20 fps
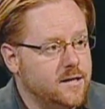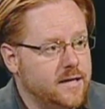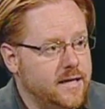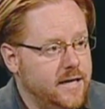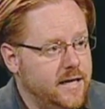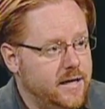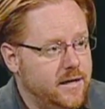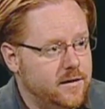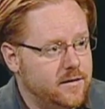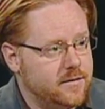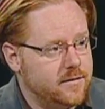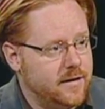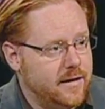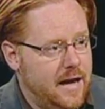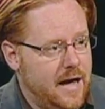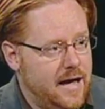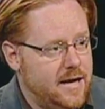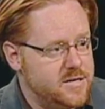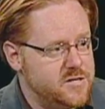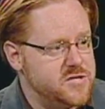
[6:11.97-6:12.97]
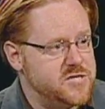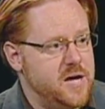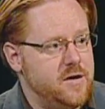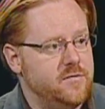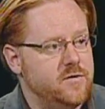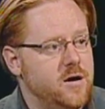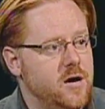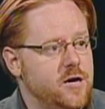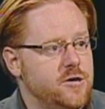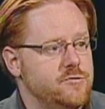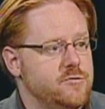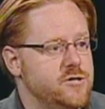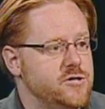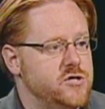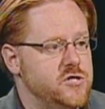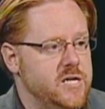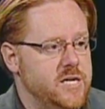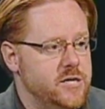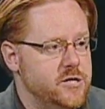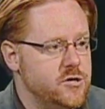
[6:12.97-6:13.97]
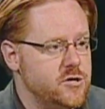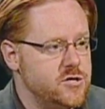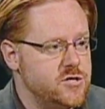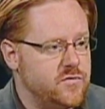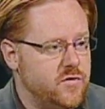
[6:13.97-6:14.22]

League that had 700 seniors